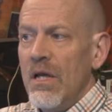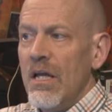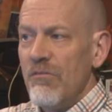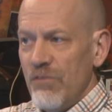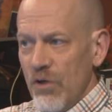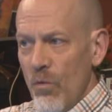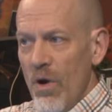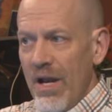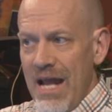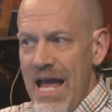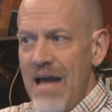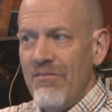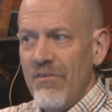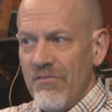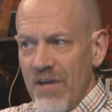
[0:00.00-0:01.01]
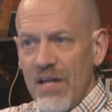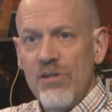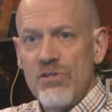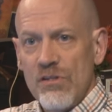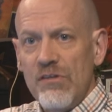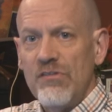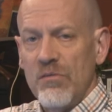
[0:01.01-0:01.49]
If you want to have
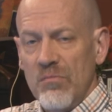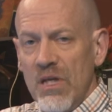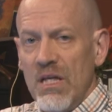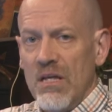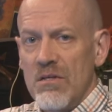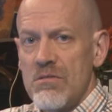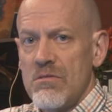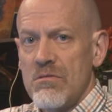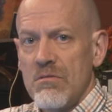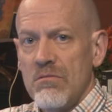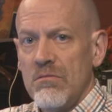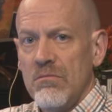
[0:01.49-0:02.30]
evangelistic meetings,